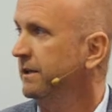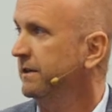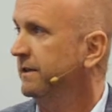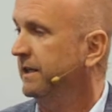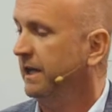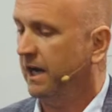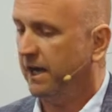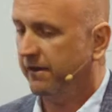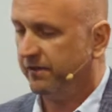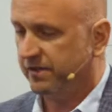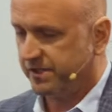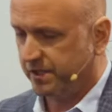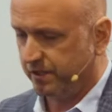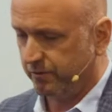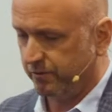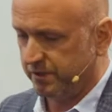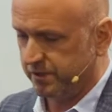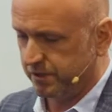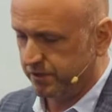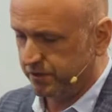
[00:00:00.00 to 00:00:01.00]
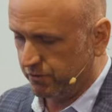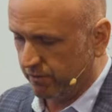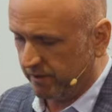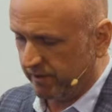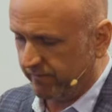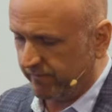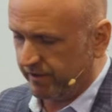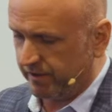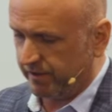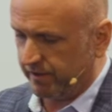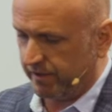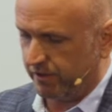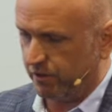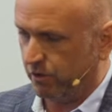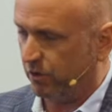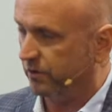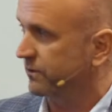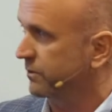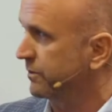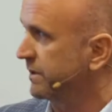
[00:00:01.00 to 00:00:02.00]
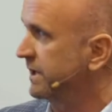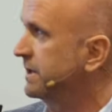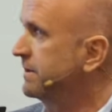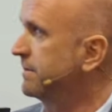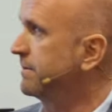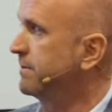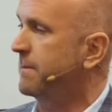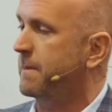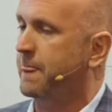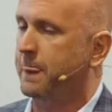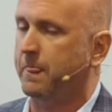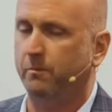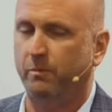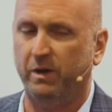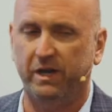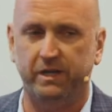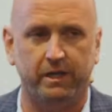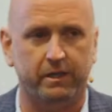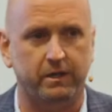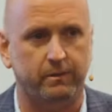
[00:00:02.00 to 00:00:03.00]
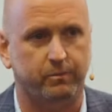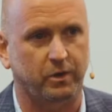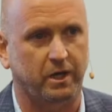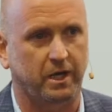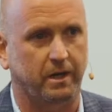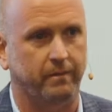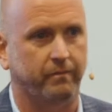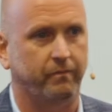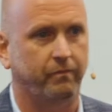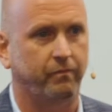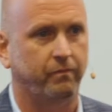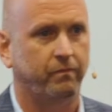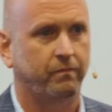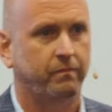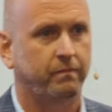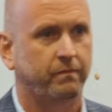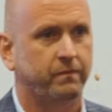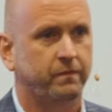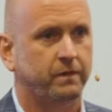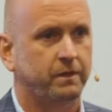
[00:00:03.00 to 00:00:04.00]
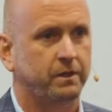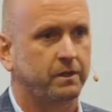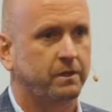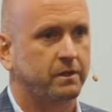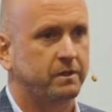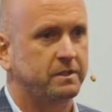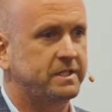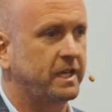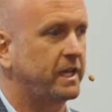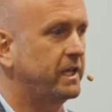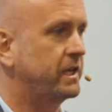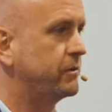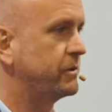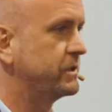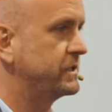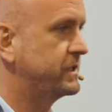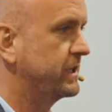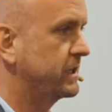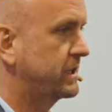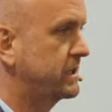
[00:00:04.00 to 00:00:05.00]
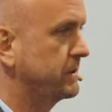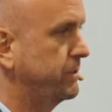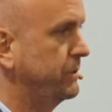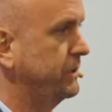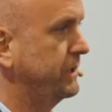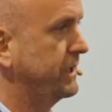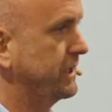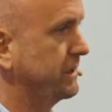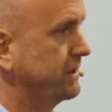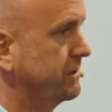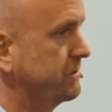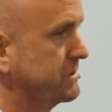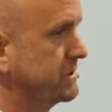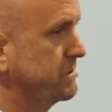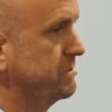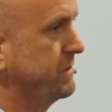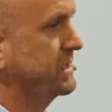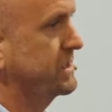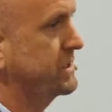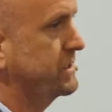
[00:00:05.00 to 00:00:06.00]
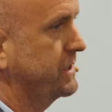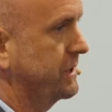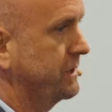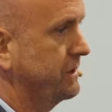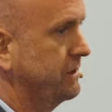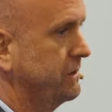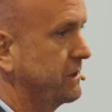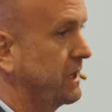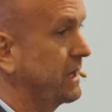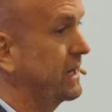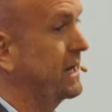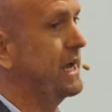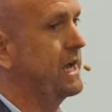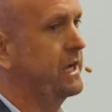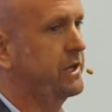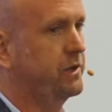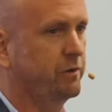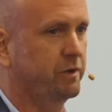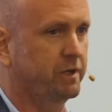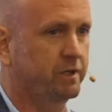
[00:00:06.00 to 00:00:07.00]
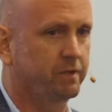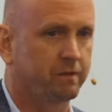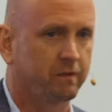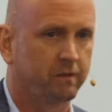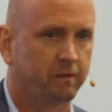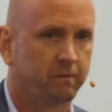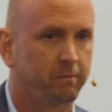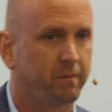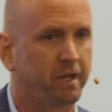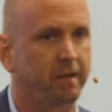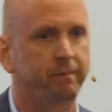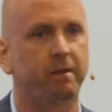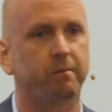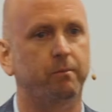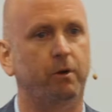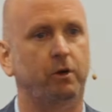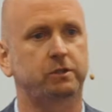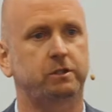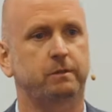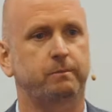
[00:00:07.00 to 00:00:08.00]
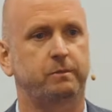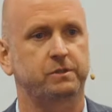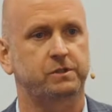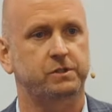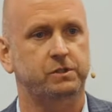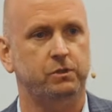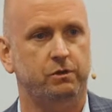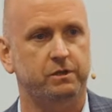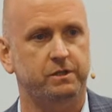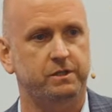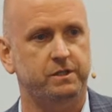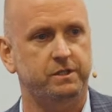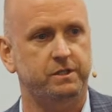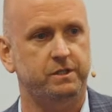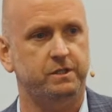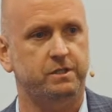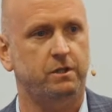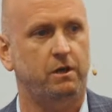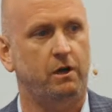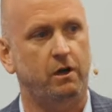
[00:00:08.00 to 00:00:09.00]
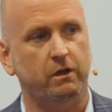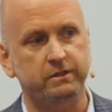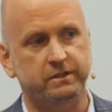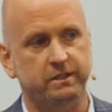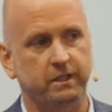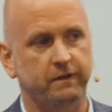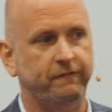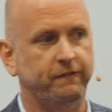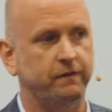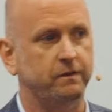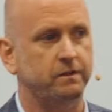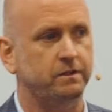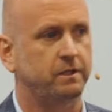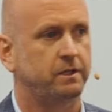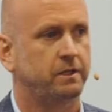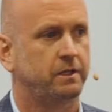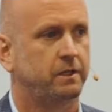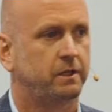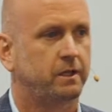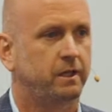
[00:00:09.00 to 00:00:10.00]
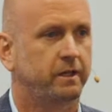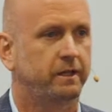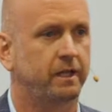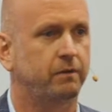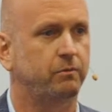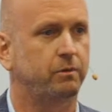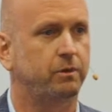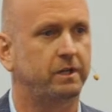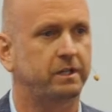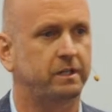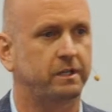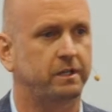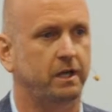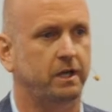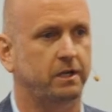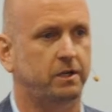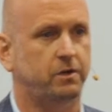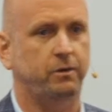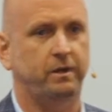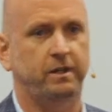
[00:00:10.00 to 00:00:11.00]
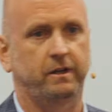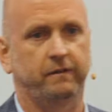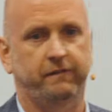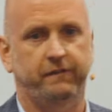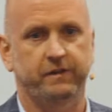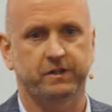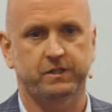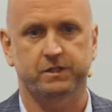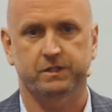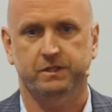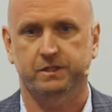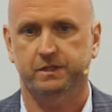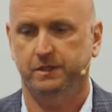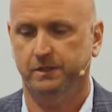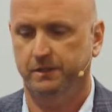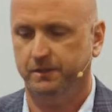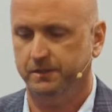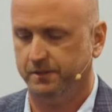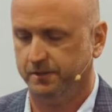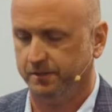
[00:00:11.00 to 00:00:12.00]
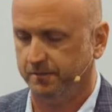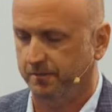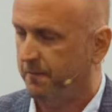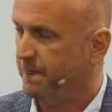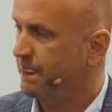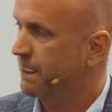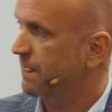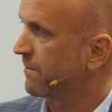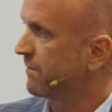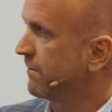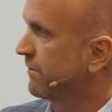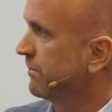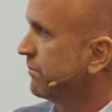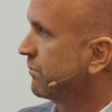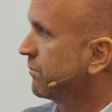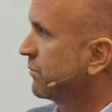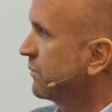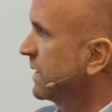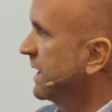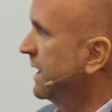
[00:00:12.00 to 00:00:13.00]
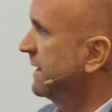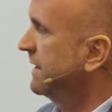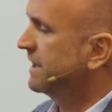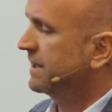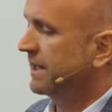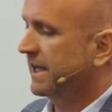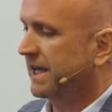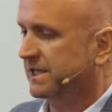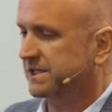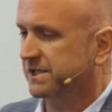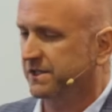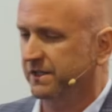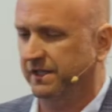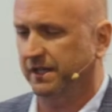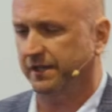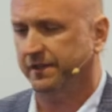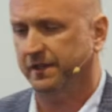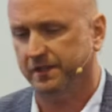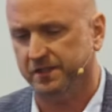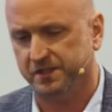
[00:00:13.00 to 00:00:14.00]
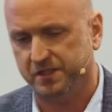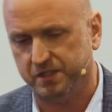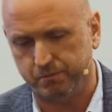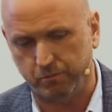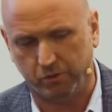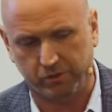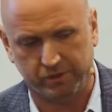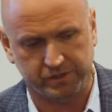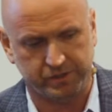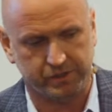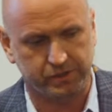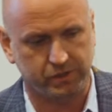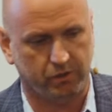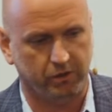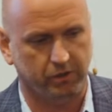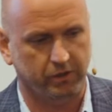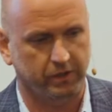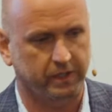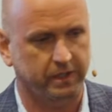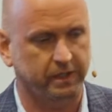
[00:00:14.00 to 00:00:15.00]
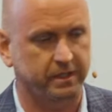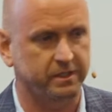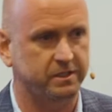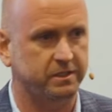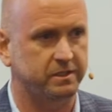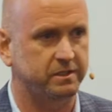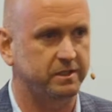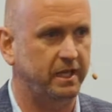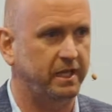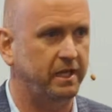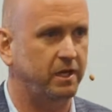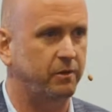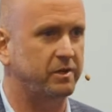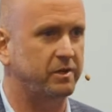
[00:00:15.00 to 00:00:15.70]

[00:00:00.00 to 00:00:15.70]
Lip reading: That obviously was driven and overridden by another problem. Data was incomplete. It was missing, not accurate, maybe multiple sources, all different, and that really did not create efficiencies. And then lastly, and I think this is more historic, is data